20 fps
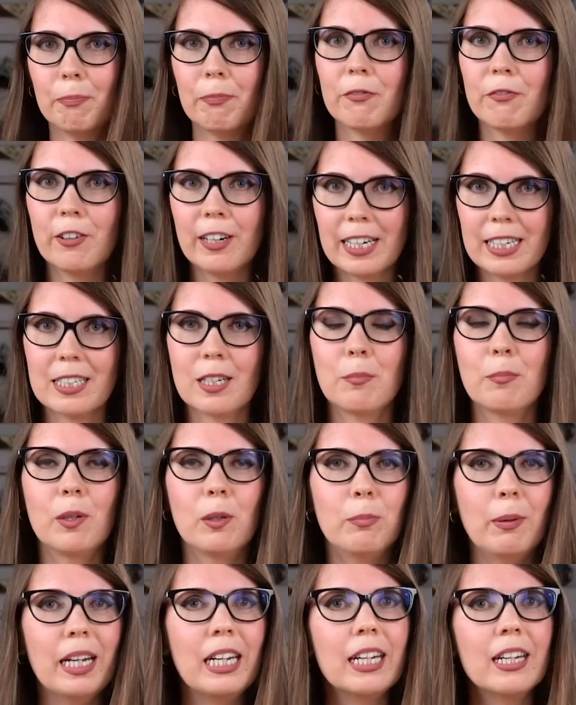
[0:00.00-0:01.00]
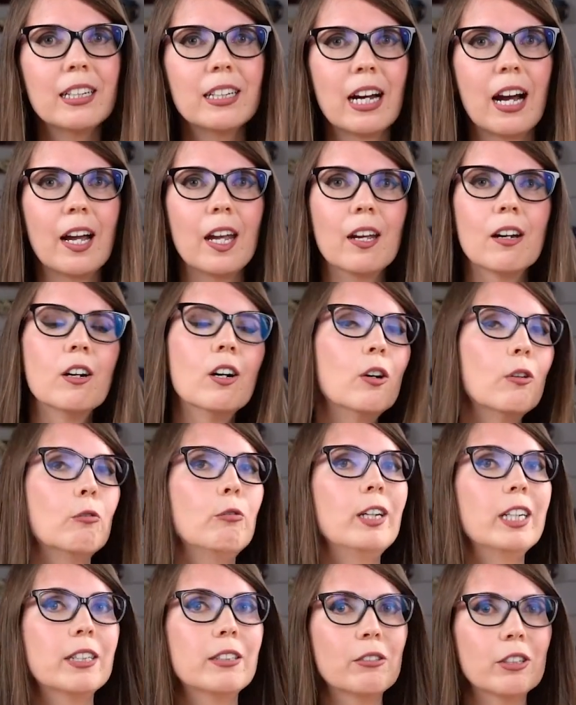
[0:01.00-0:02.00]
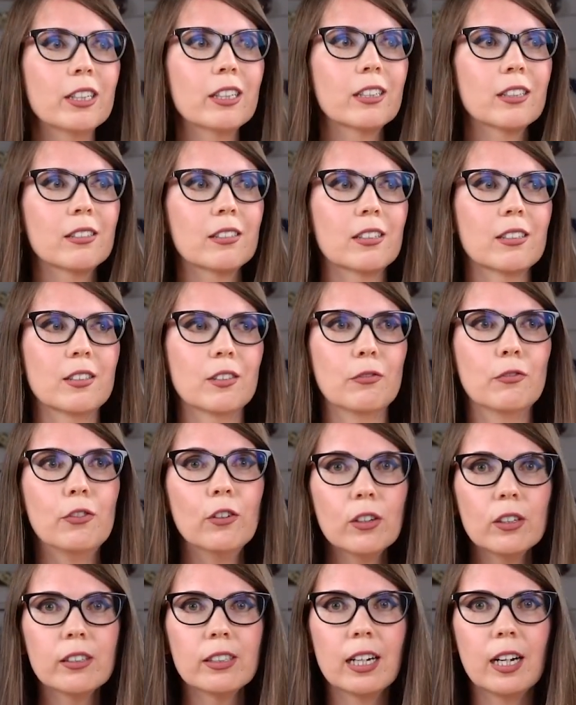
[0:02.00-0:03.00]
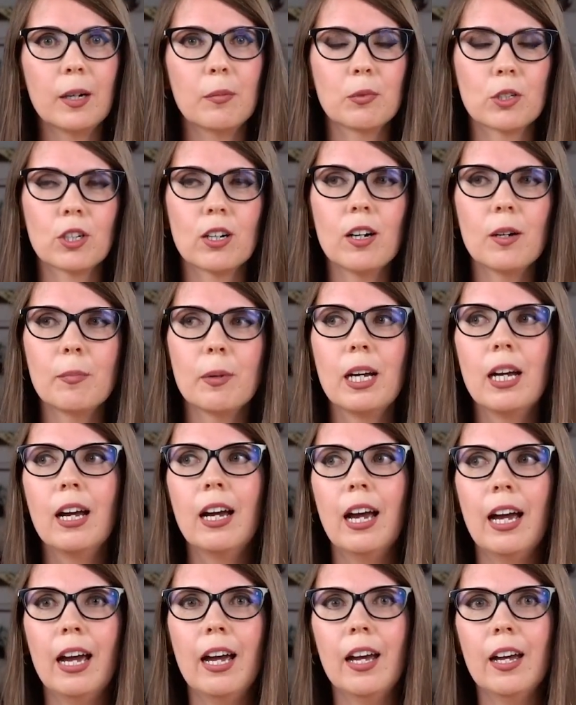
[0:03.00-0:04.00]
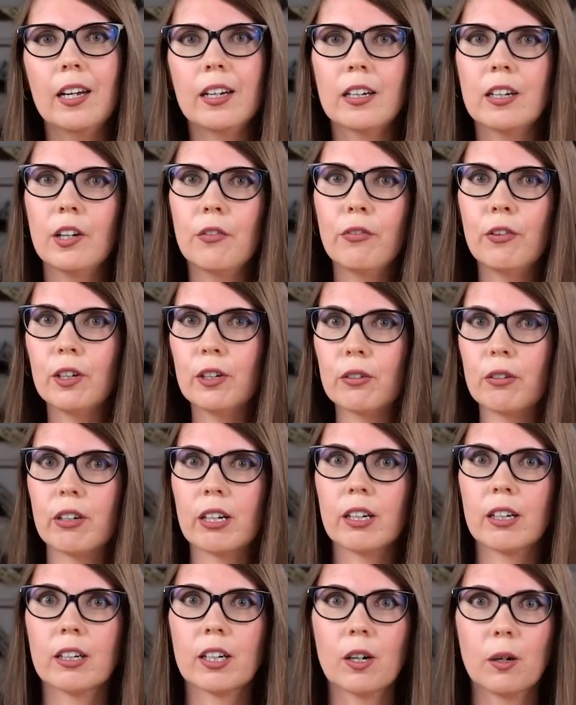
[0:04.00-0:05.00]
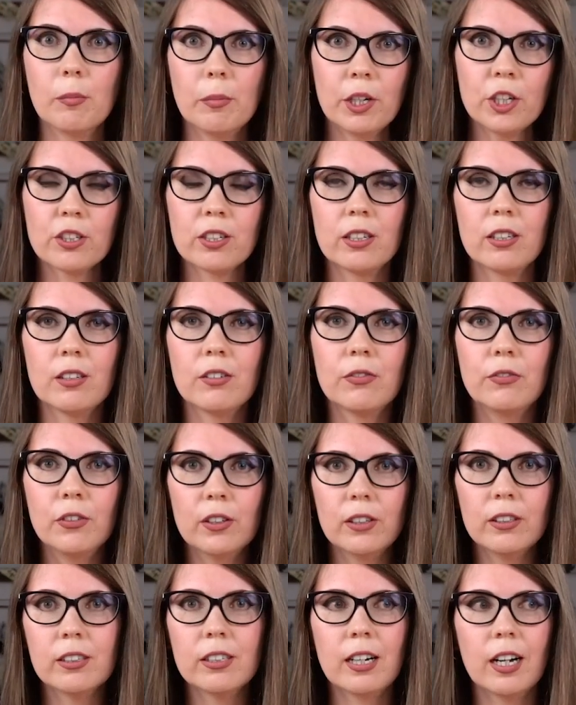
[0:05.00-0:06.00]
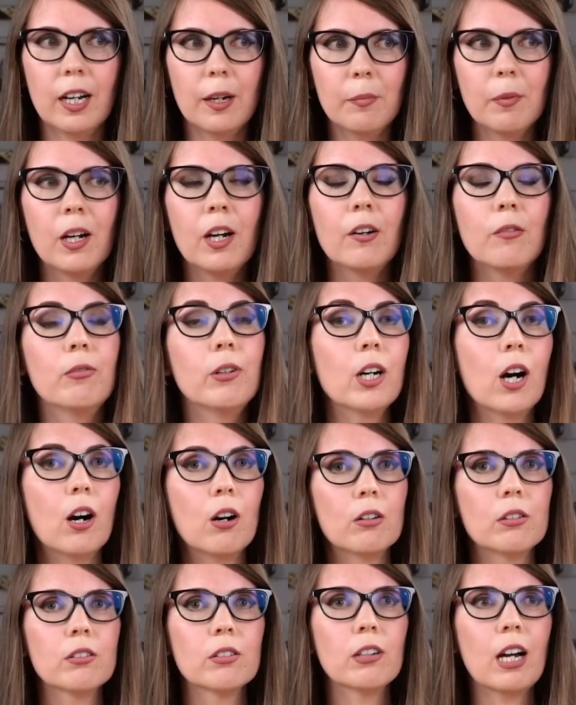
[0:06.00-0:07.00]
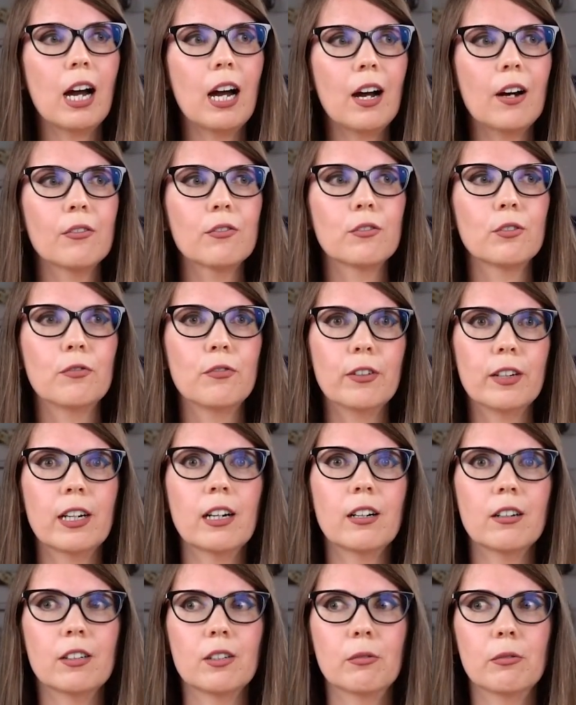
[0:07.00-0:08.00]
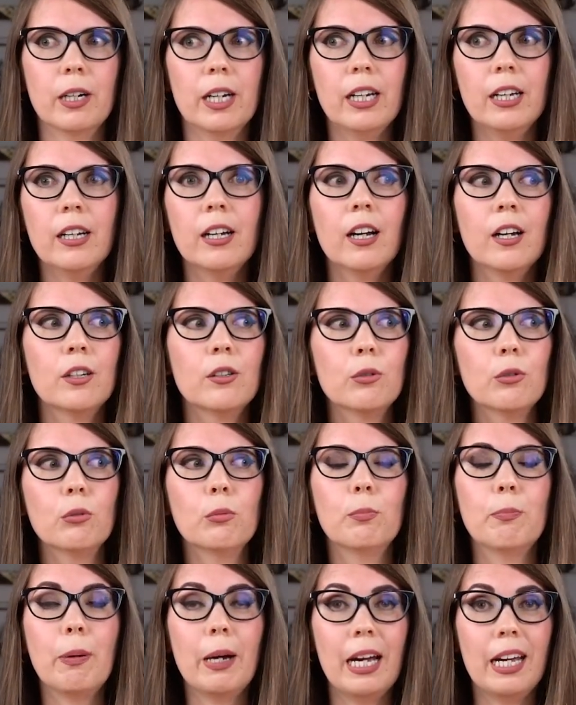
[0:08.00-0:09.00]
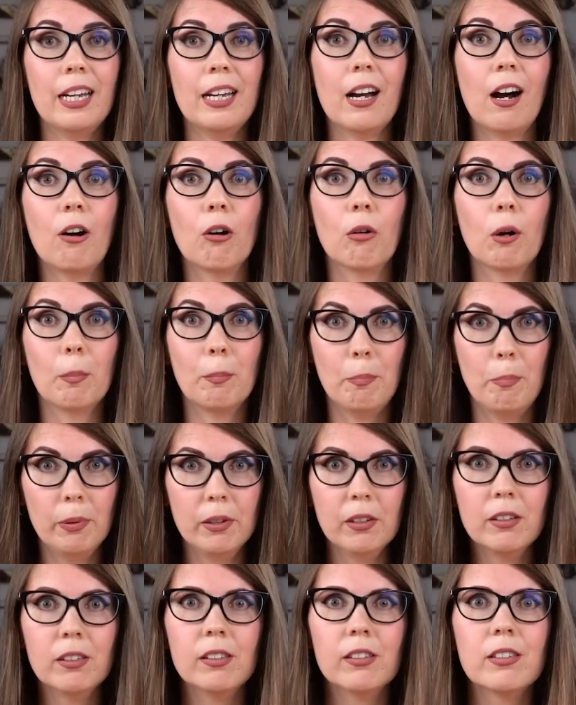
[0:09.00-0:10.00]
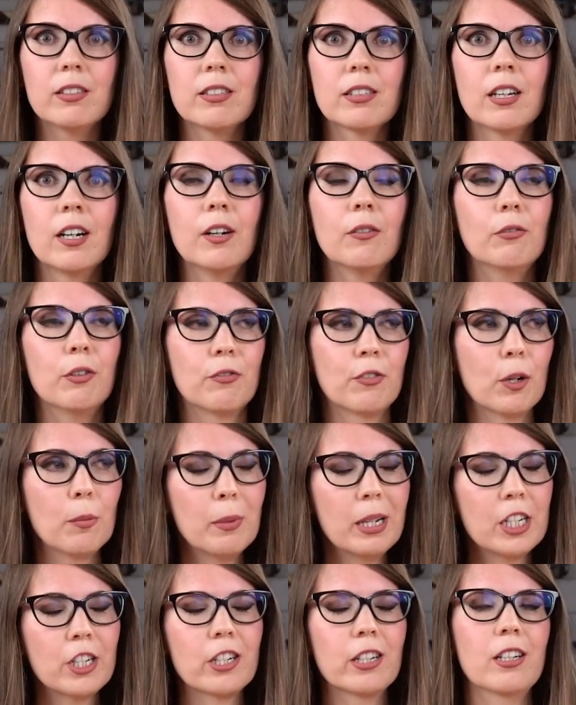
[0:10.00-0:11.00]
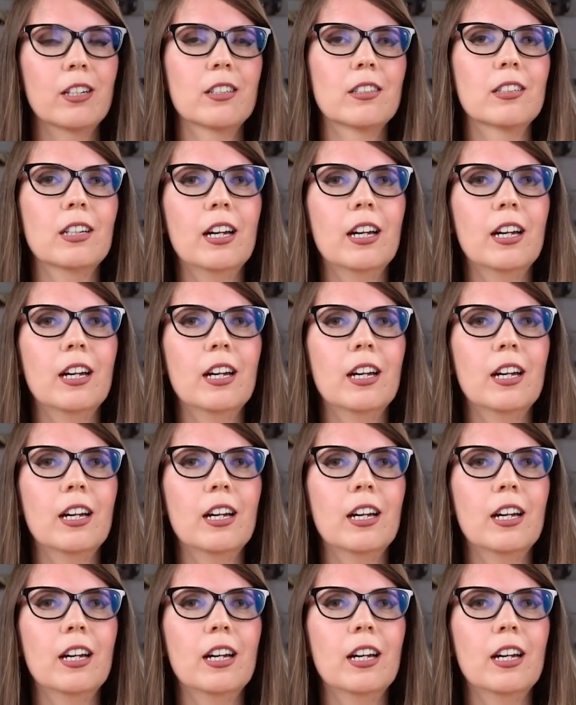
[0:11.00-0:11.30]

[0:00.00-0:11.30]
For example, Benny and I, we're doing this as a full-time job, and if we're doing commissions full-time, we also have to figure out a way to pay our bills with commissions.